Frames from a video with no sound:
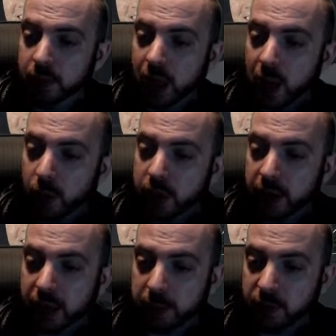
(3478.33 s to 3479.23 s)
What do you
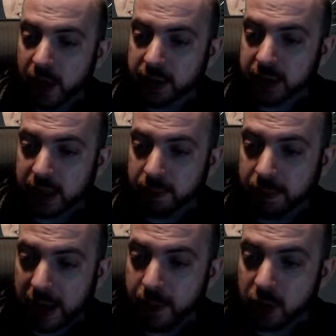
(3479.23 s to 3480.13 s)
think comes first,
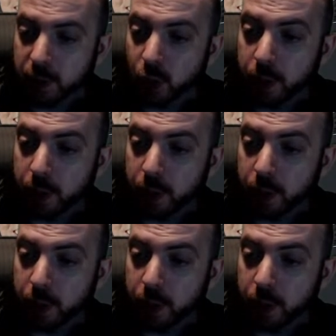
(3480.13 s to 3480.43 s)
Banu Merchantman or